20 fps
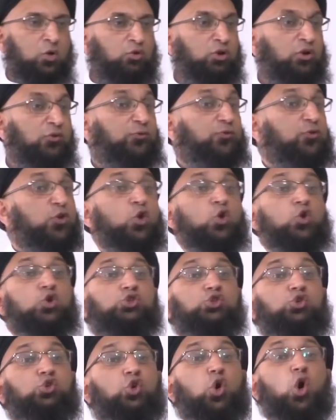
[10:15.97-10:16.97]

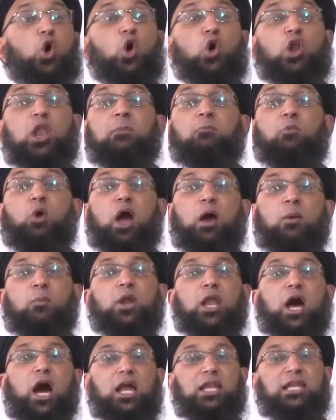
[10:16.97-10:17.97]
refused to call him
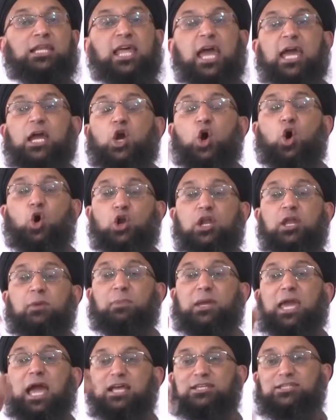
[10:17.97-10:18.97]
Muhammad Ali. They called
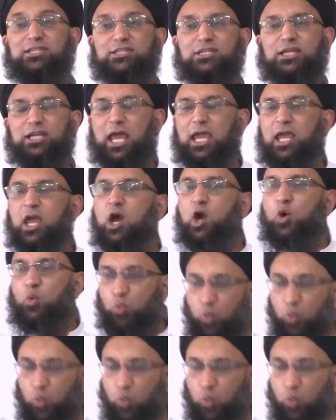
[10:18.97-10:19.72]
him Cassius Clay.